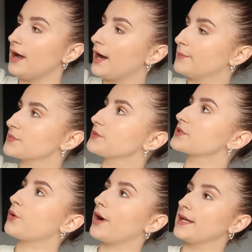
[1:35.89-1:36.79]
so
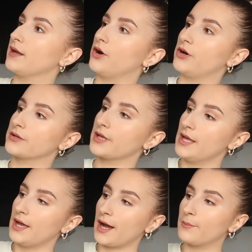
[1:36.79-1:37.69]
it's quite long,
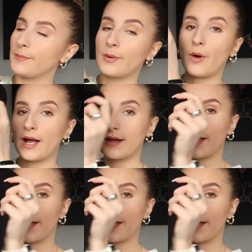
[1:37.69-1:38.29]
but what I